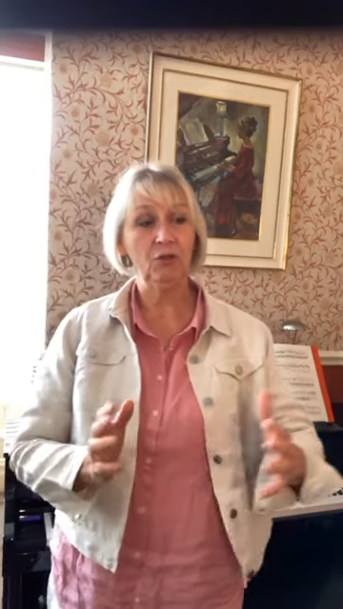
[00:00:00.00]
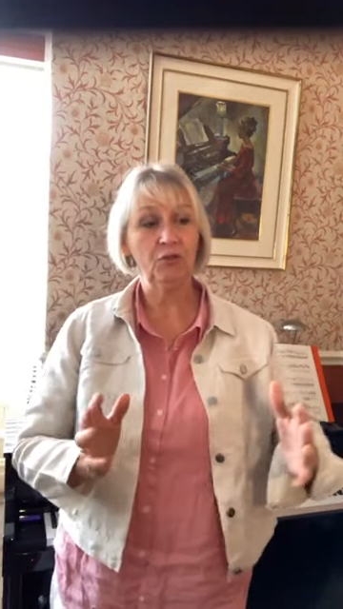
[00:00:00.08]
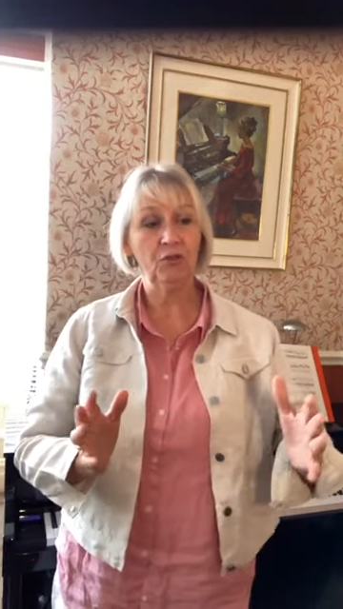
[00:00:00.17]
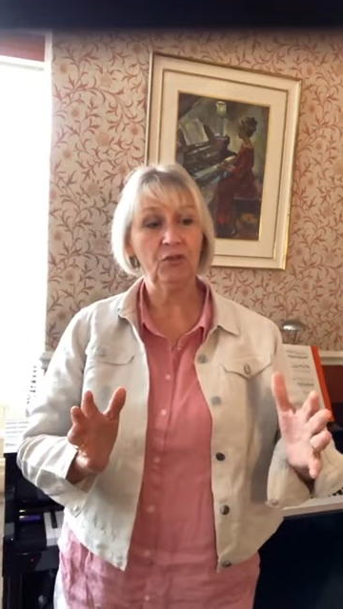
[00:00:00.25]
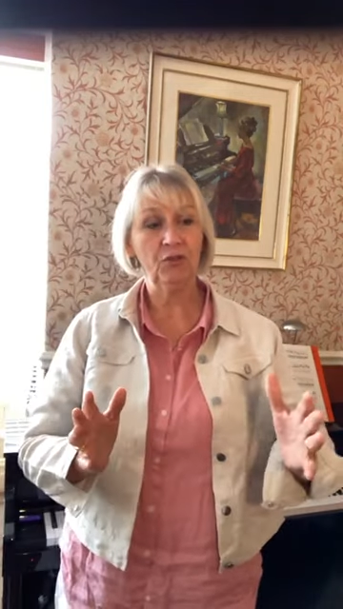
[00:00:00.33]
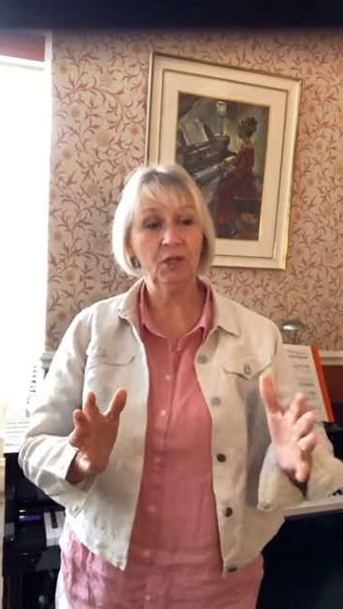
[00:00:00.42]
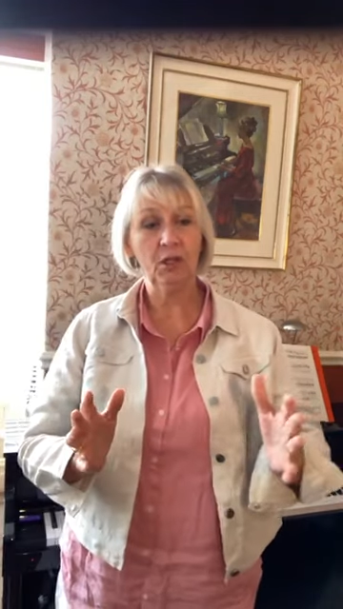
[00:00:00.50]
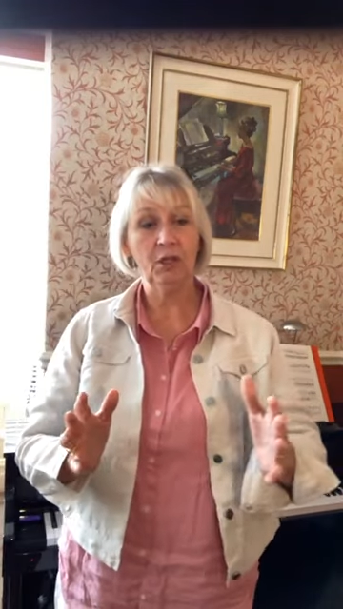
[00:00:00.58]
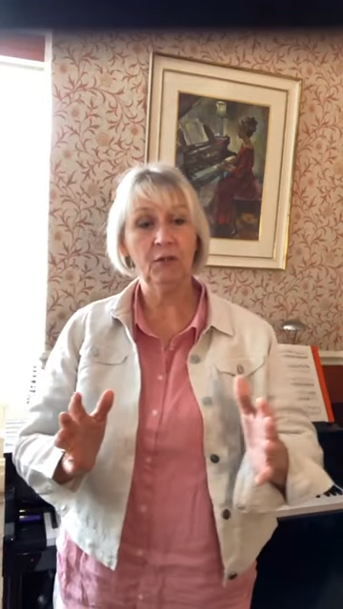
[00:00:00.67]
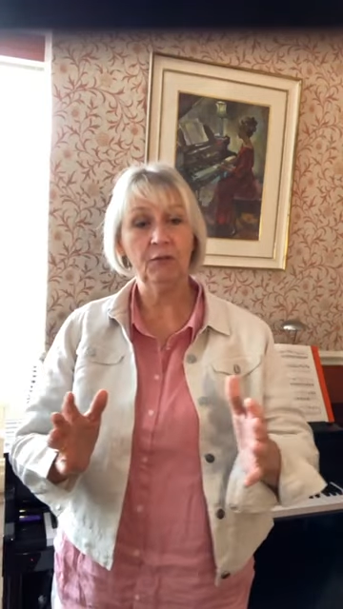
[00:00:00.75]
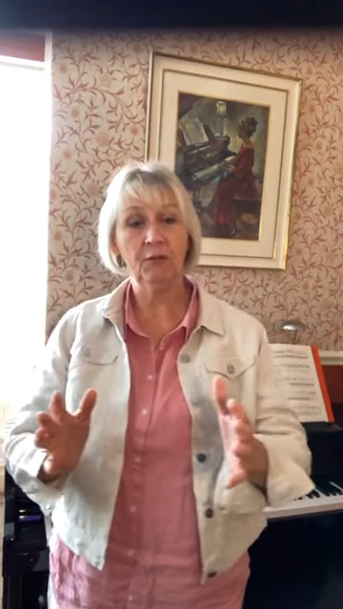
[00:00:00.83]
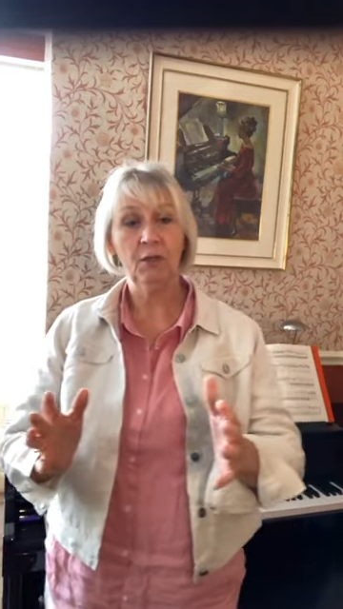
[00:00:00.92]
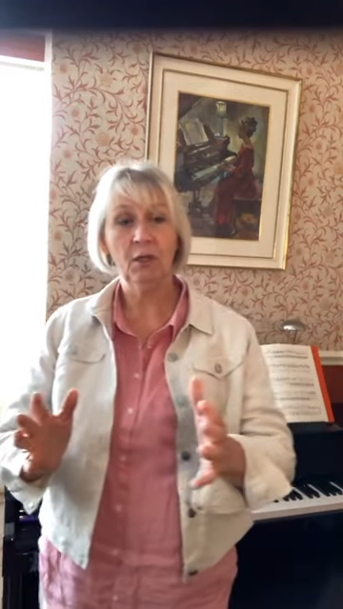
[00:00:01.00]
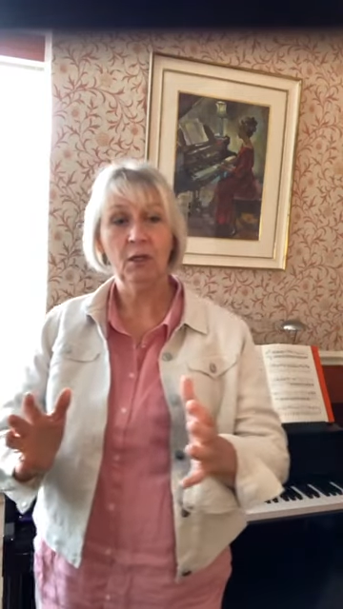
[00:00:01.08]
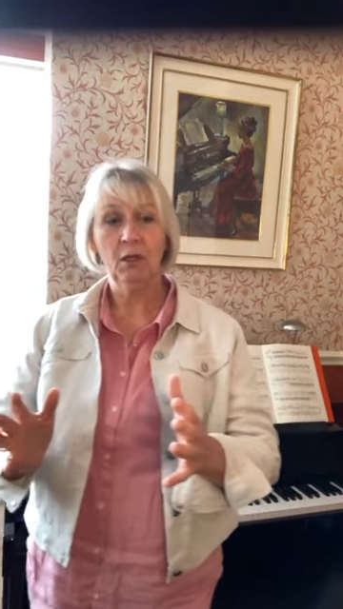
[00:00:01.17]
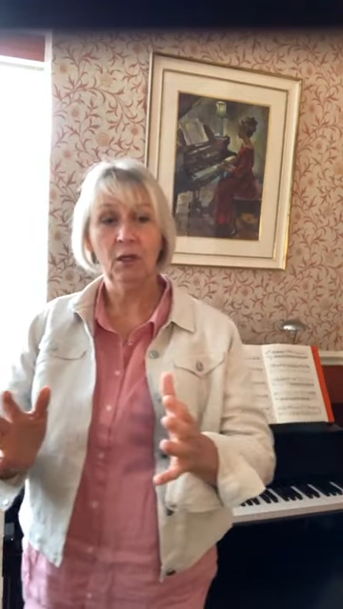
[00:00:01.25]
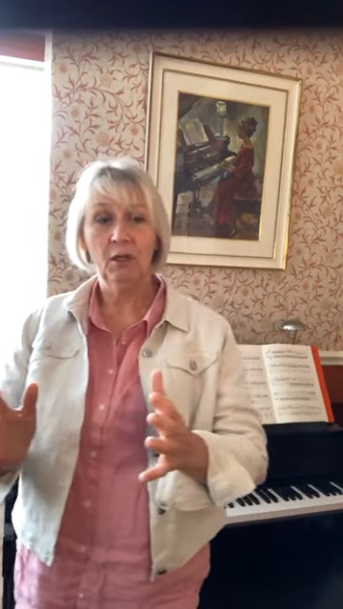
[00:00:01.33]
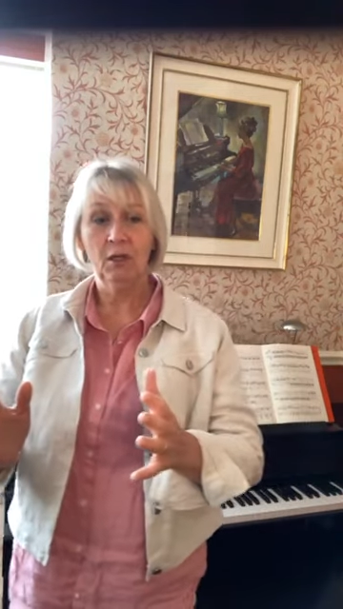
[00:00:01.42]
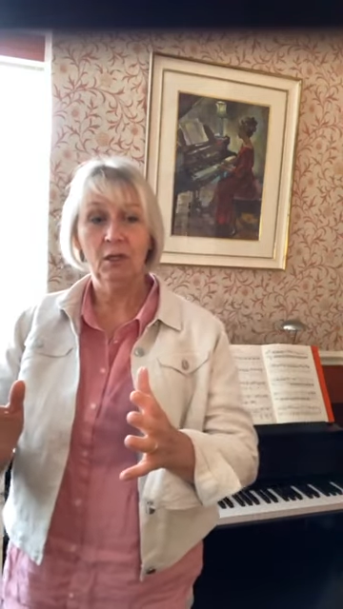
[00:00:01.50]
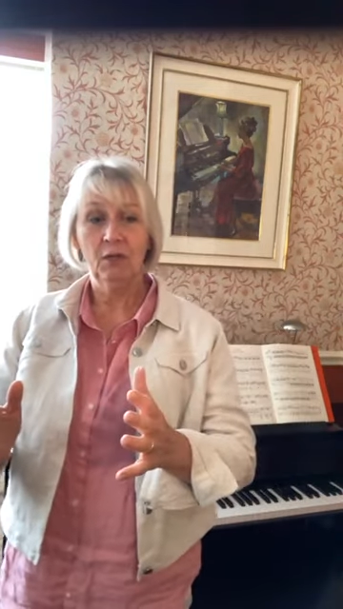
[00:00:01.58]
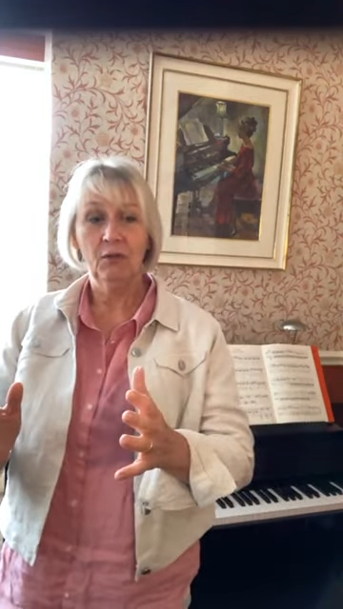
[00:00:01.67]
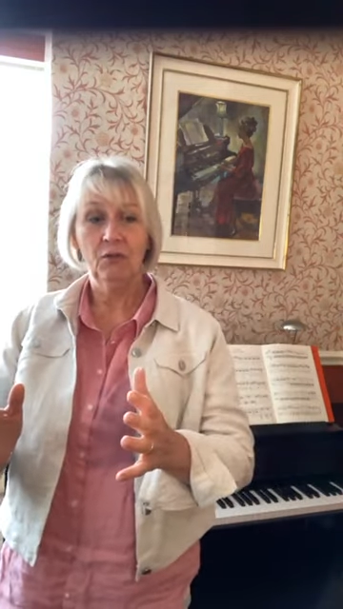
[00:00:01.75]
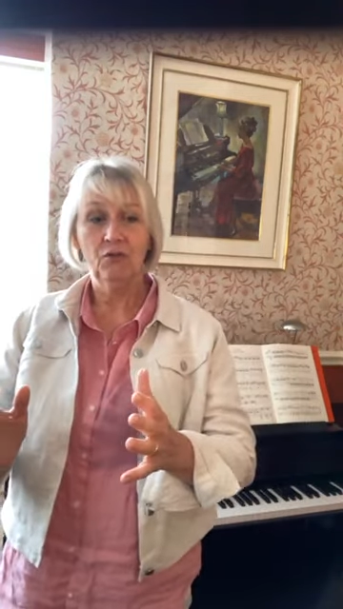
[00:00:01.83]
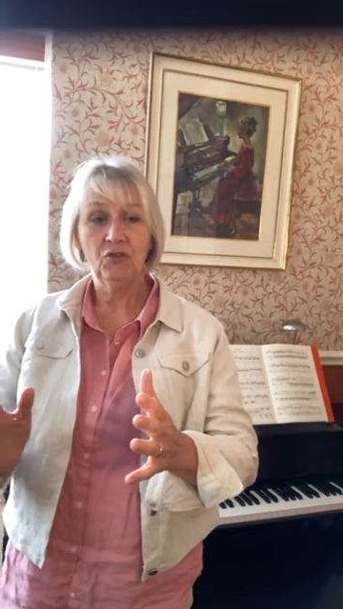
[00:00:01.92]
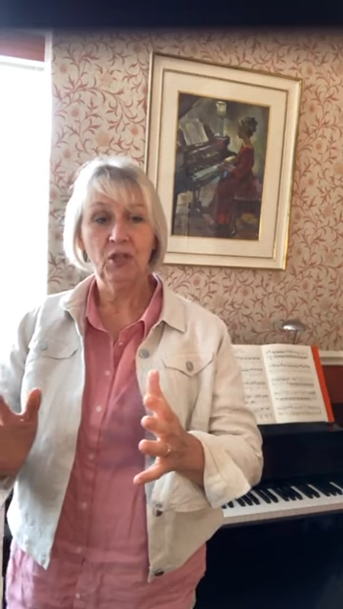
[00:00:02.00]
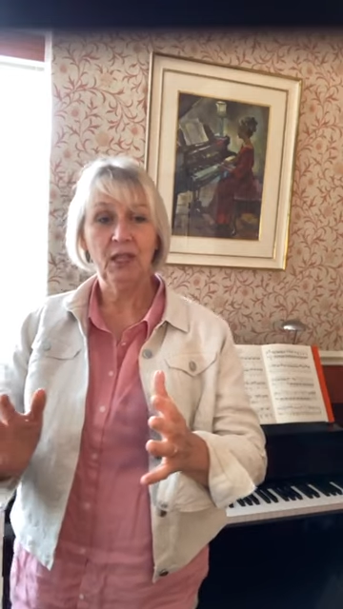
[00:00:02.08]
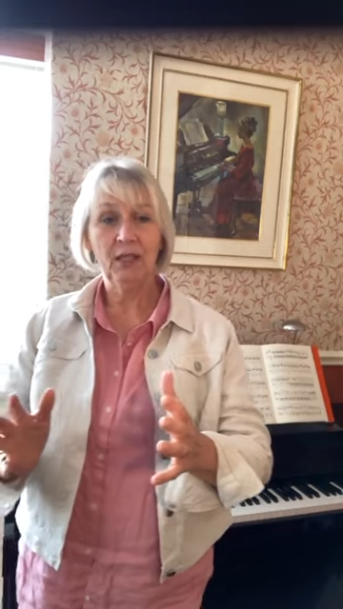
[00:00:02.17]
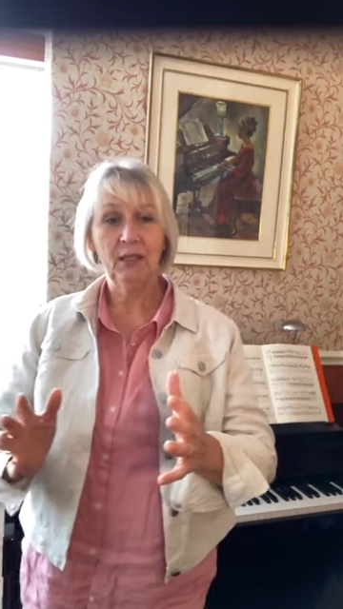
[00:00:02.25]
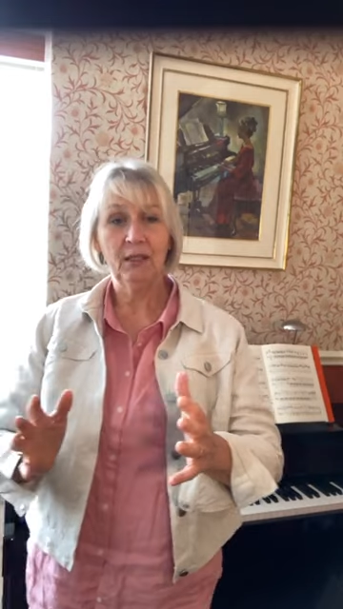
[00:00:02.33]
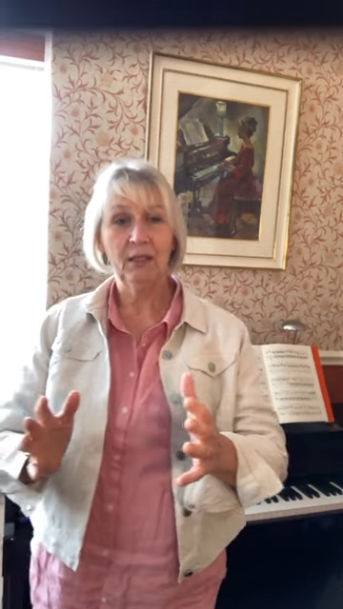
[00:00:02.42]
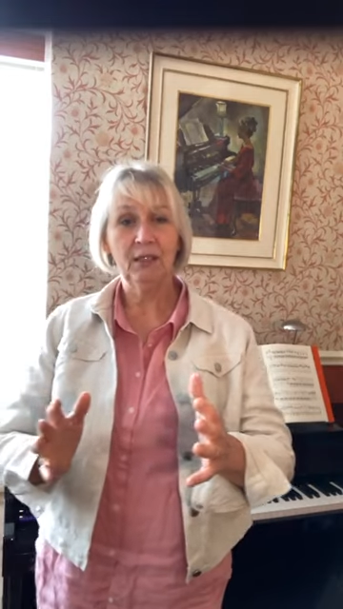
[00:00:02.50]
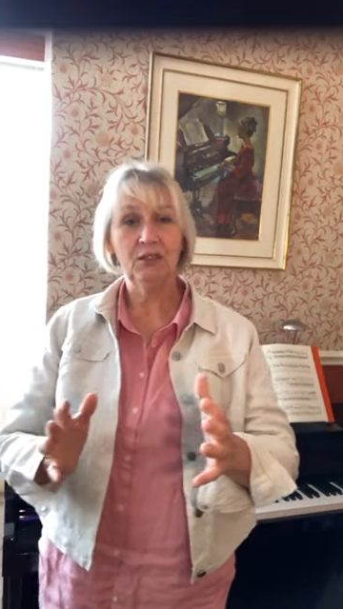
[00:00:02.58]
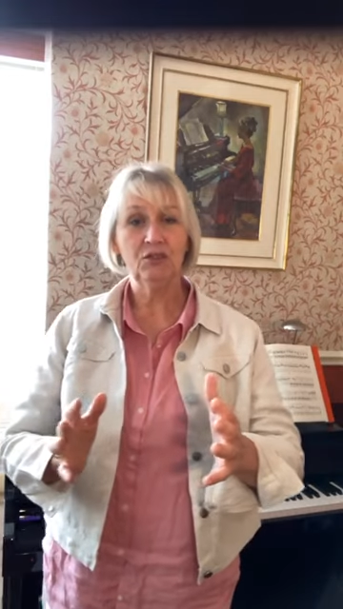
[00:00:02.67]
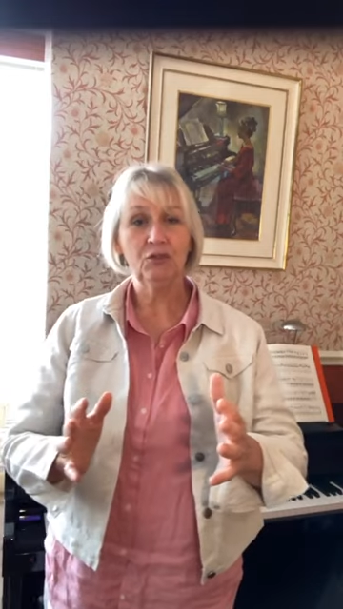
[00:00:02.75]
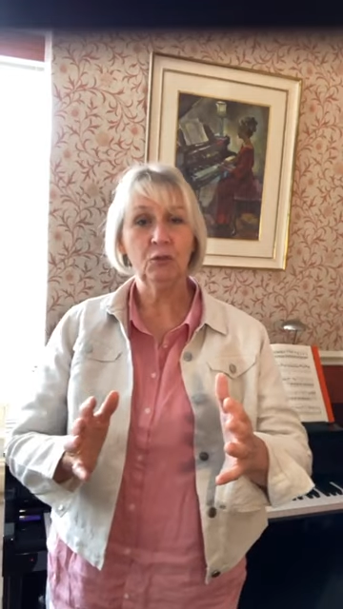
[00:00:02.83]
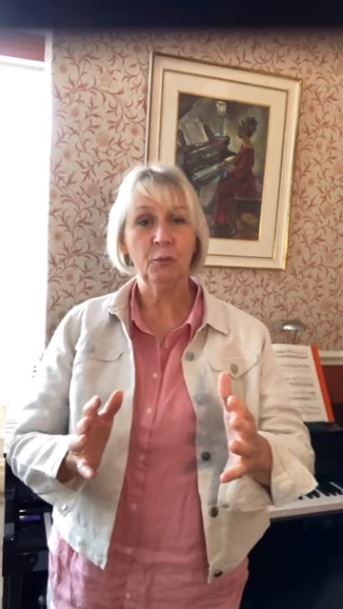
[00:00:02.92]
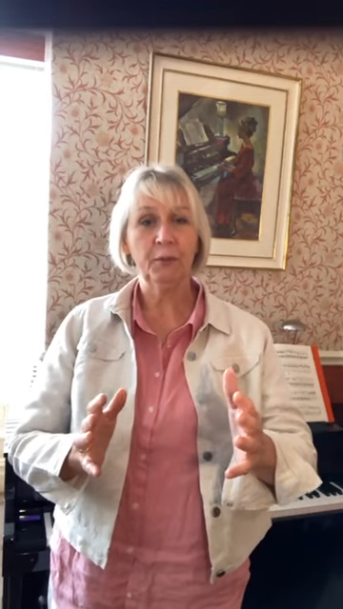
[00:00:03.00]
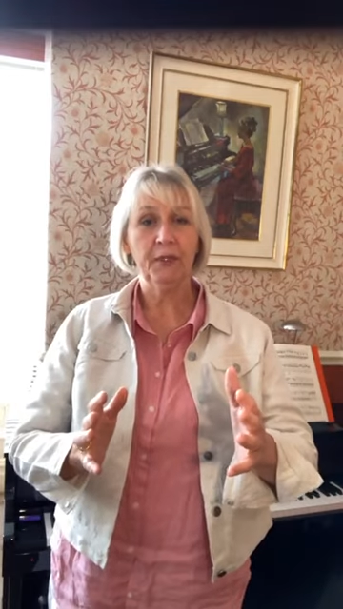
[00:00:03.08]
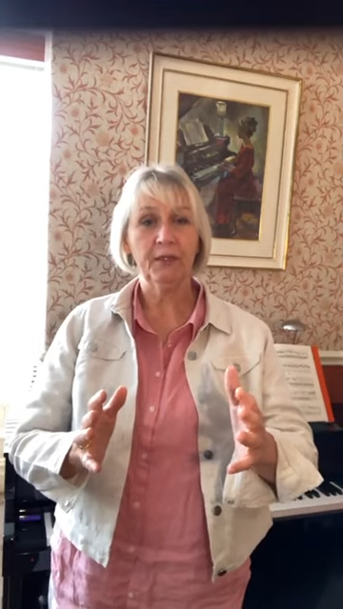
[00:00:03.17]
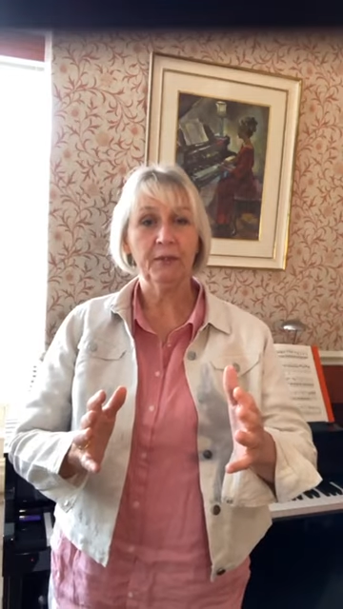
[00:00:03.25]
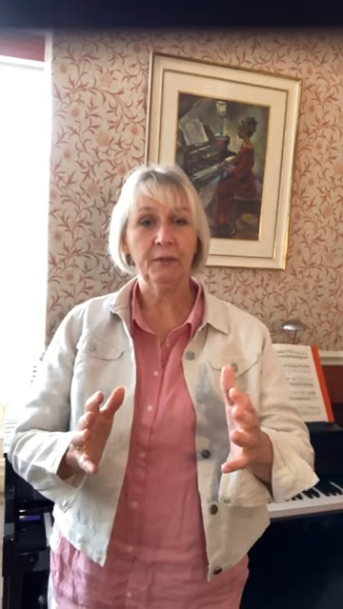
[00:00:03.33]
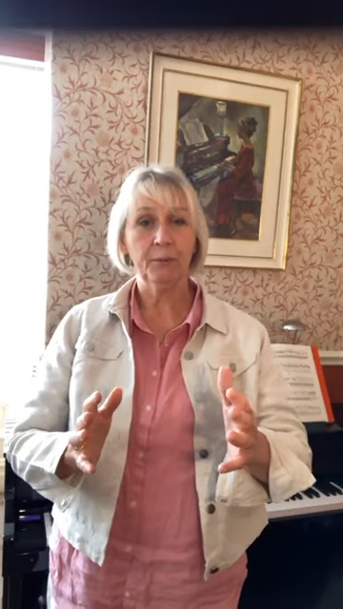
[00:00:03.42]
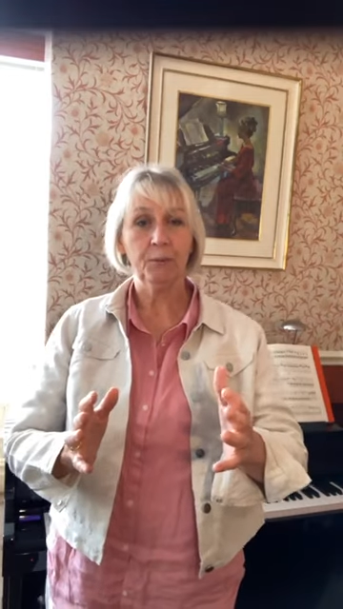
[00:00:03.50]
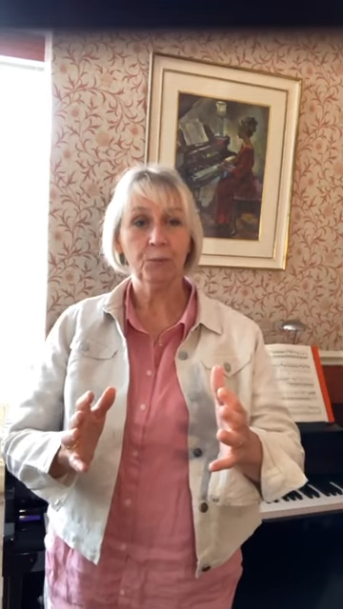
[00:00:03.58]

you just kind of gently stop it